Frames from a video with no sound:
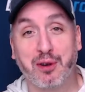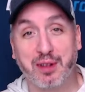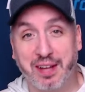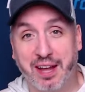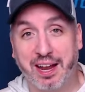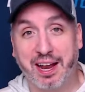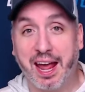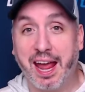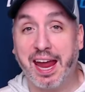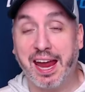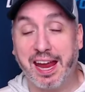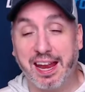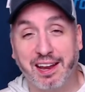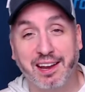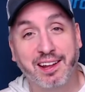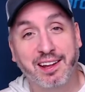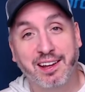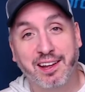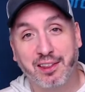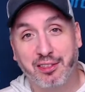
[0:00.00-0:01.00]
get hate
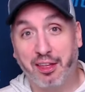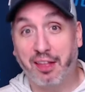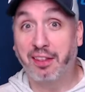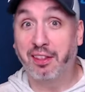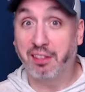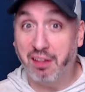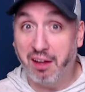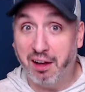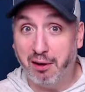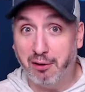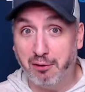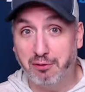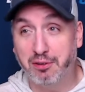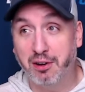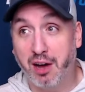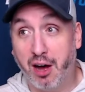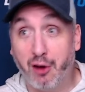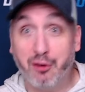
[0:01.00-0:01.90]
than love.